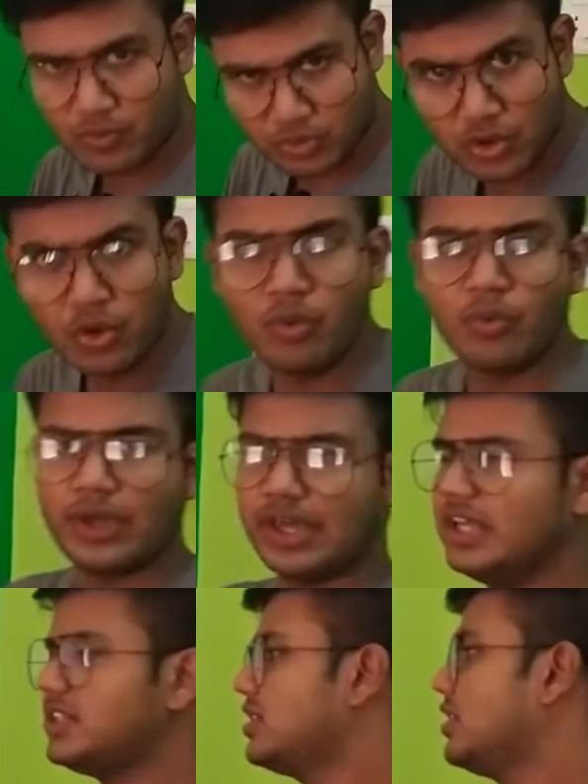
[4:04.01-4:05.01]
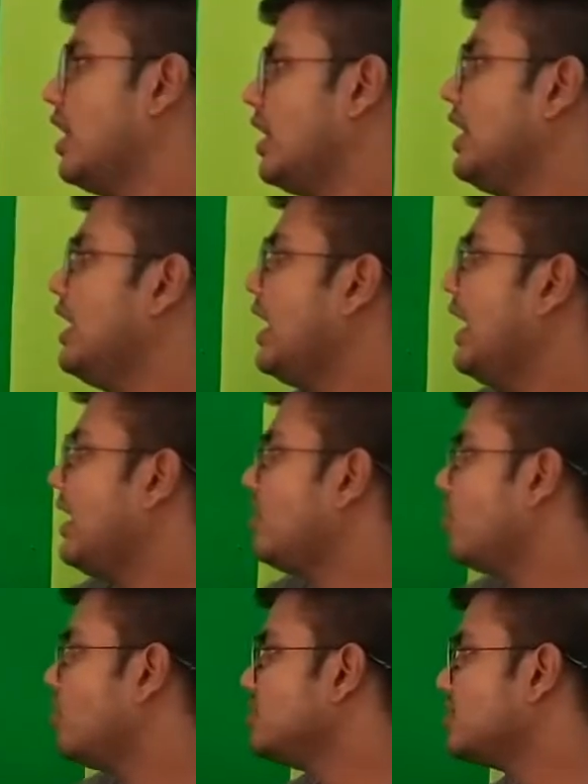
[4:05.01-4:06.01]
through which the
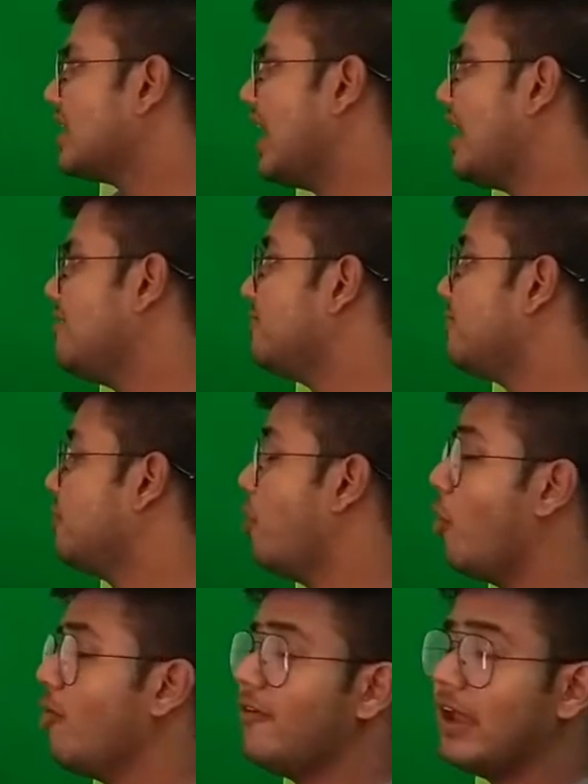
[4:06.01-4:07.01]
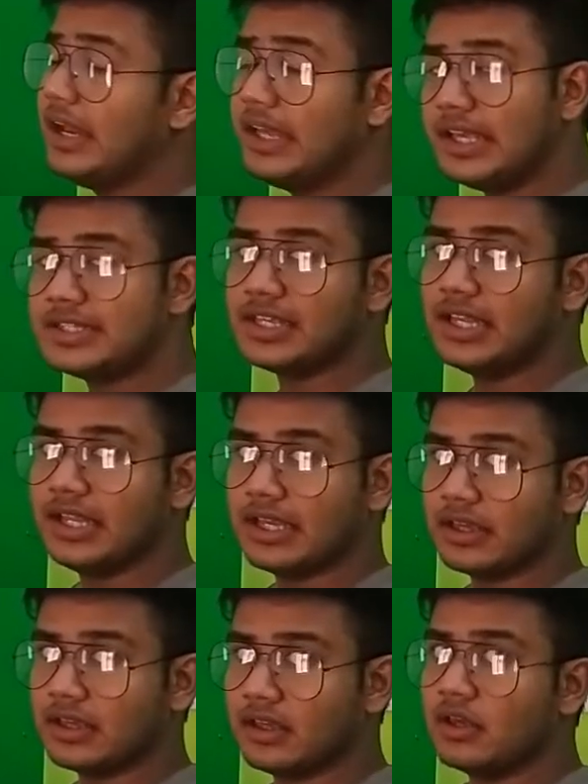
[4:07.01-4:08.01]
electrons can flow very
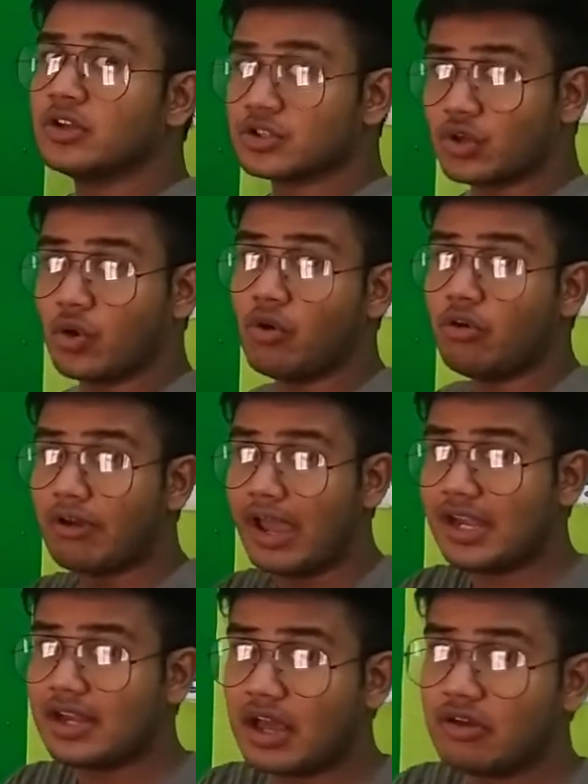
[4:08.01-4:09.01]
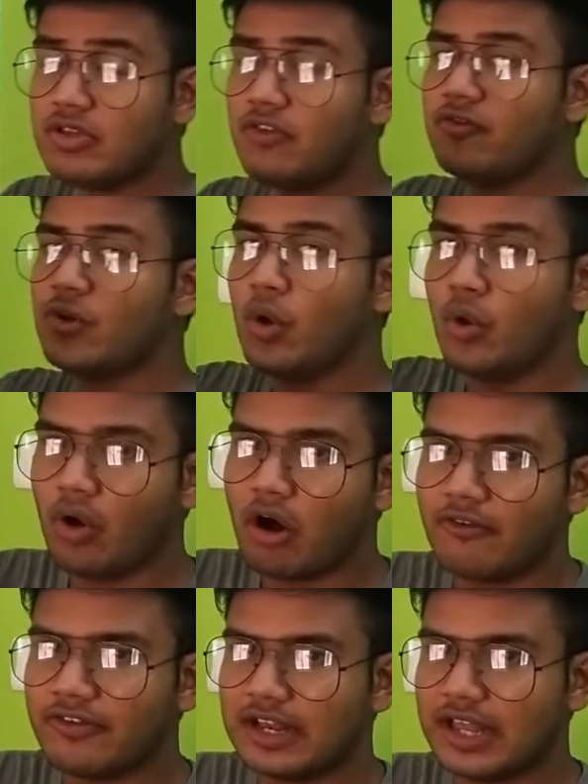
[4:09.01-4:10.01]
easily. So right now the flow
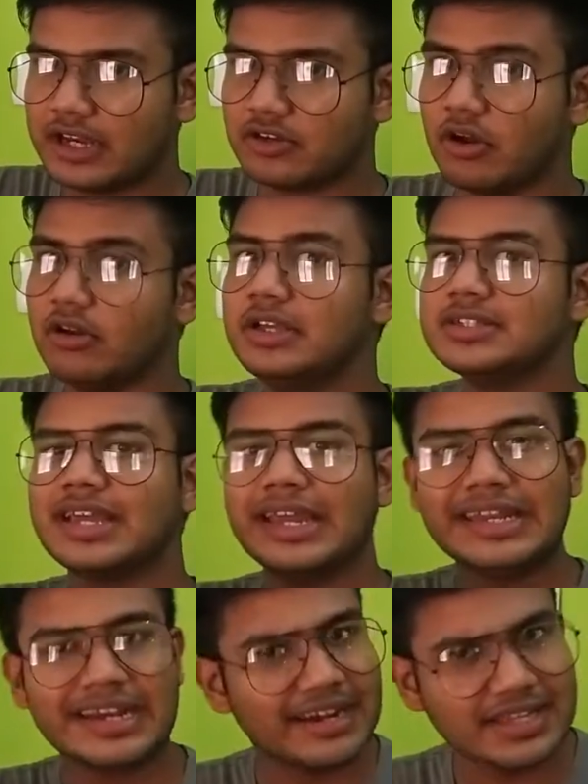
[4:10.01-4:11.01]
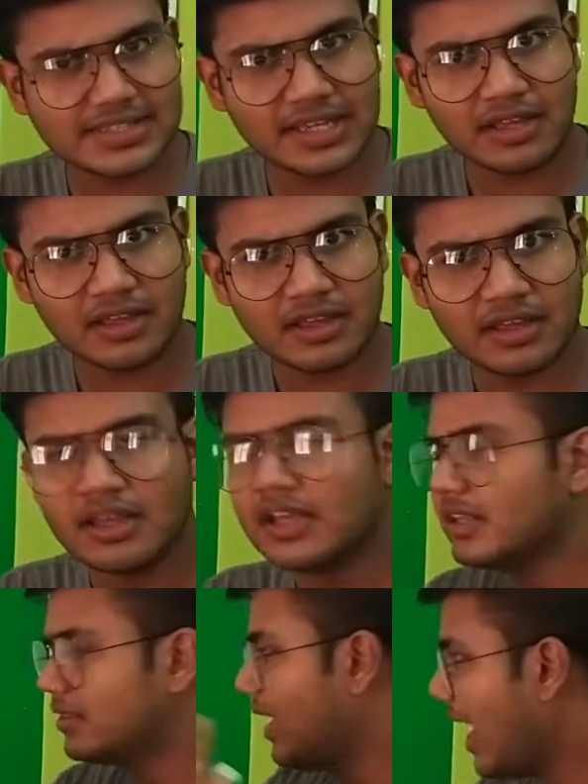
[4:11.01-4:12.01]
of electron is increasing.
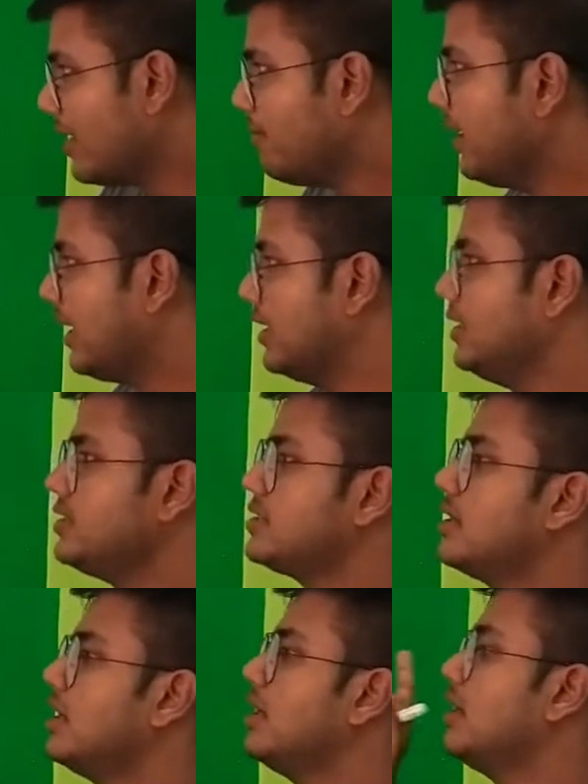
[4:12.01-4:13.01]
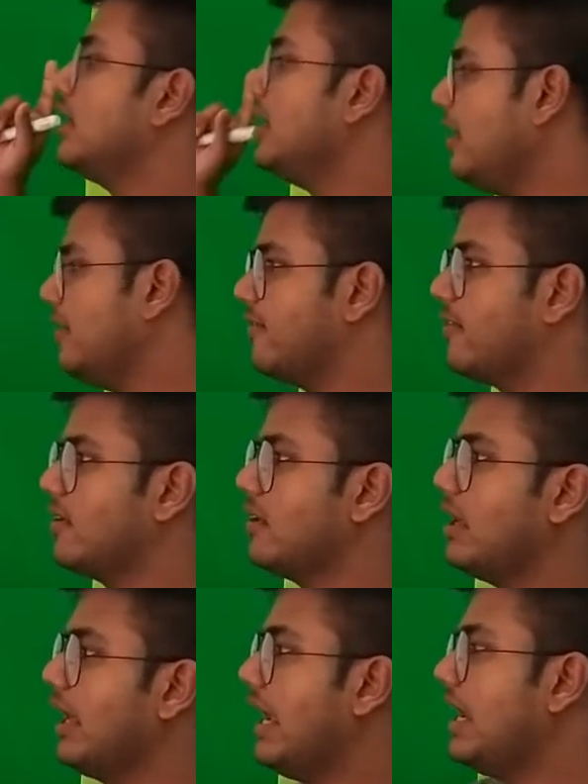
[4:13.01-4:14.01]
That means if
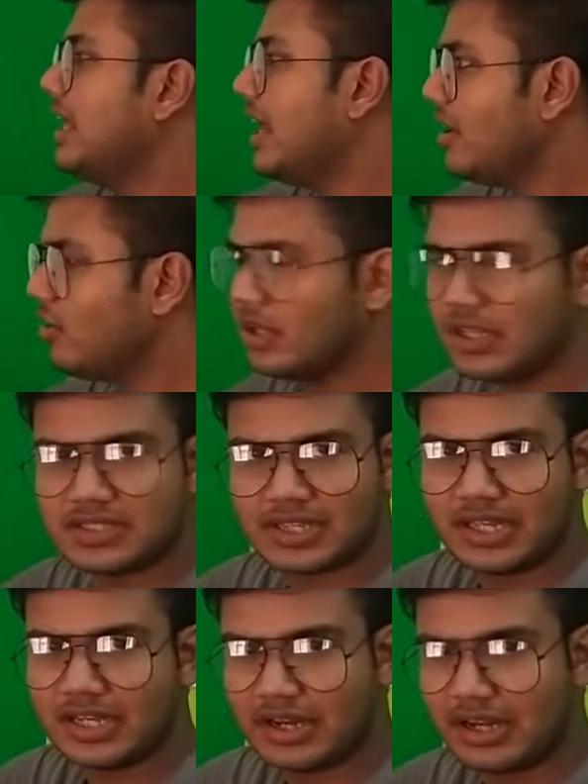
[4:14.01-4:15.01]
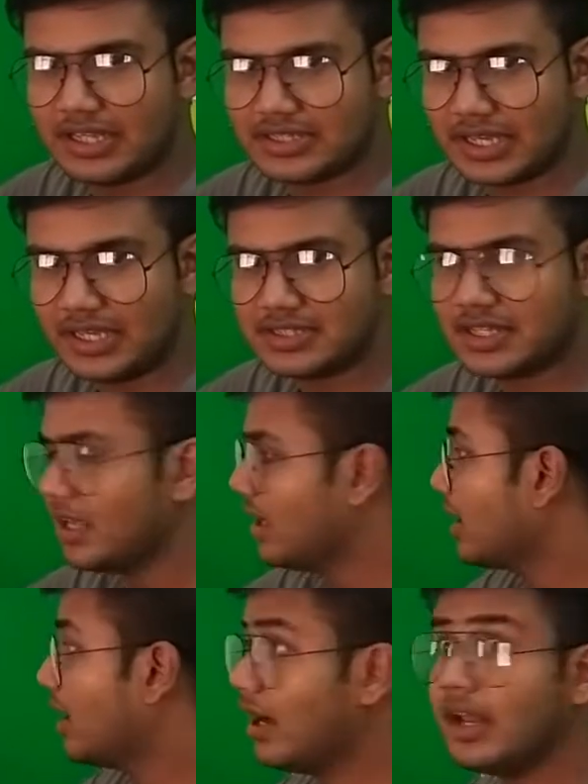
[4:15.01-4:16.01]
area increases,
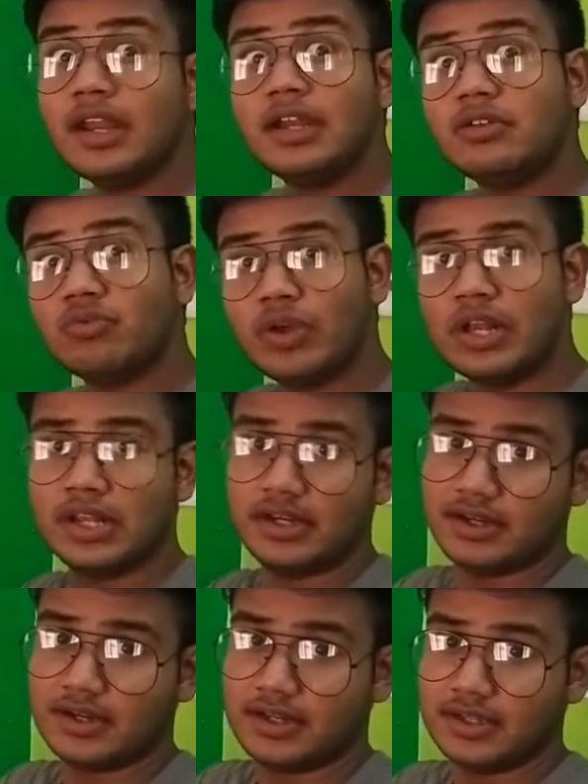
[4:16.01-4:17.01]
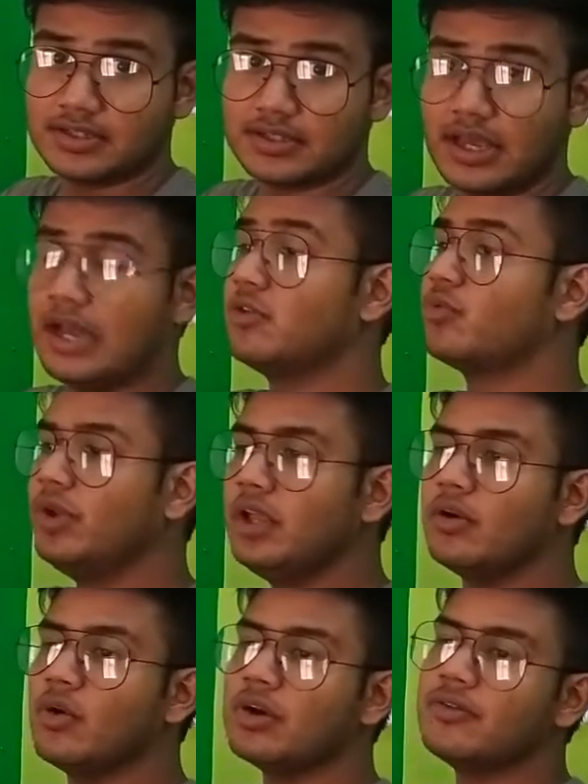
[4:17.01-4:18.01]
current will increase, and we
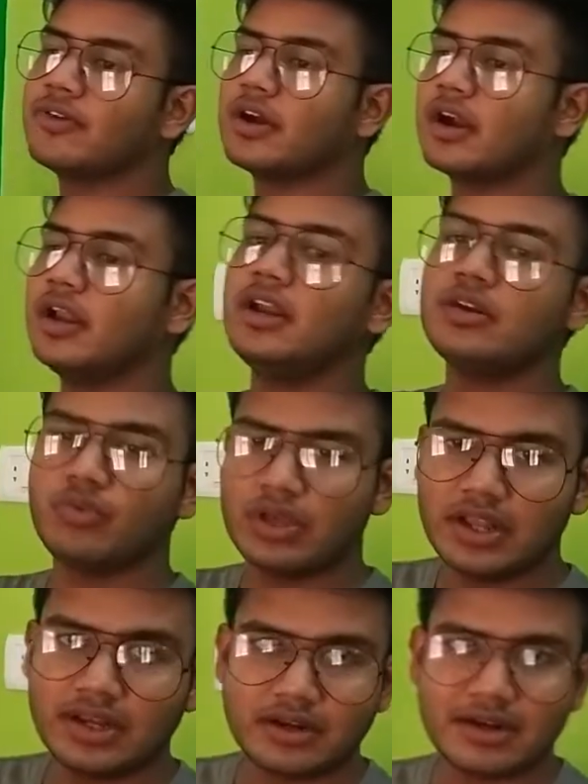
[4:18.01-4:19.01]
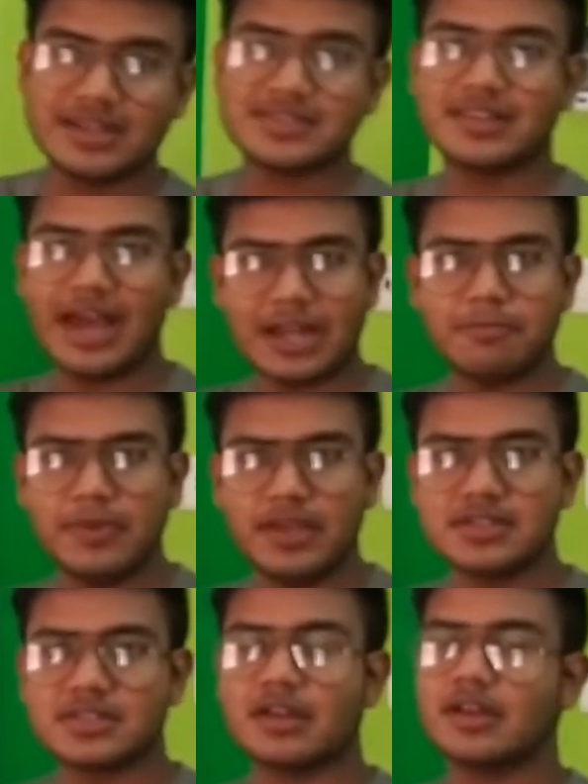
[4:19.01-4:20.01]
know if current will increase, that
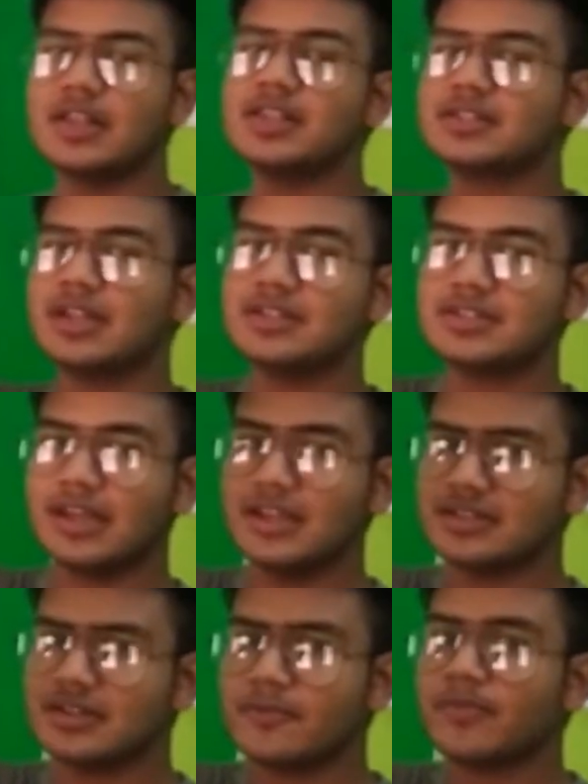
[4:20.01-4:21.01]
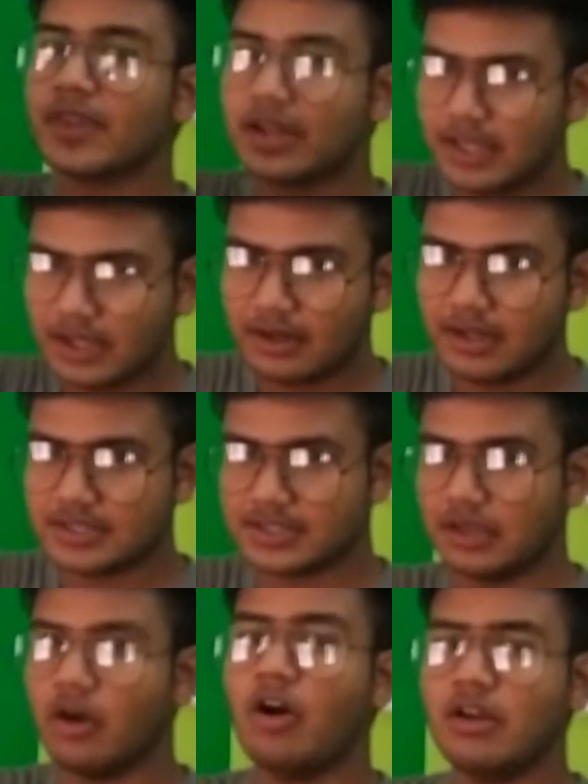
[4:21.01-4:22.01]
means the resistance is
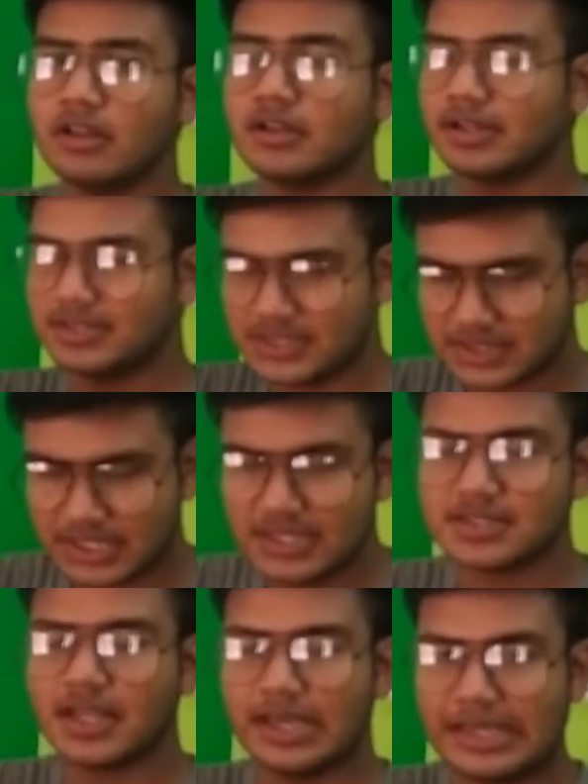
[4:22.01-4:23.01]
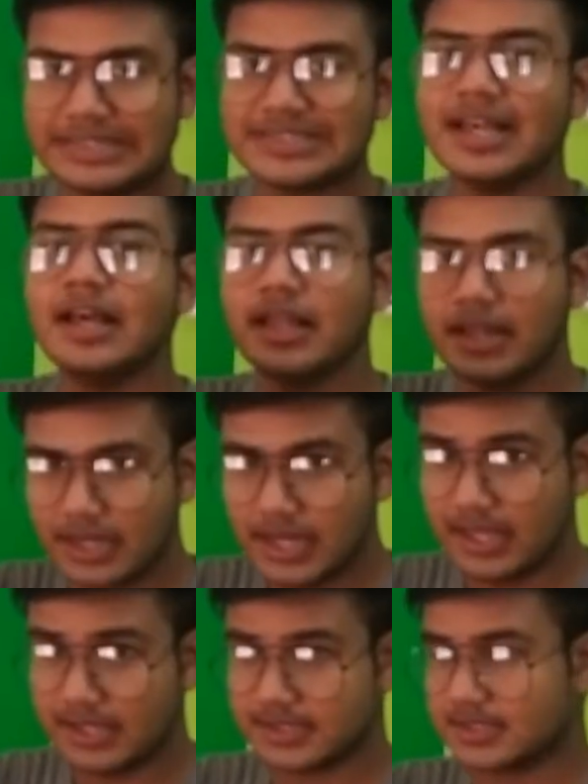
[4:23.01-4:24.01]
decreasing or resistance is
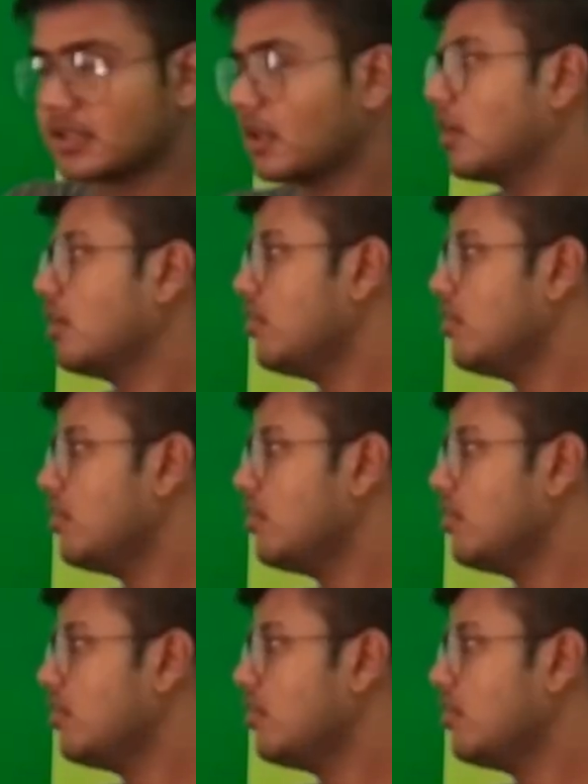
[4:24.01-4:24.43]
less.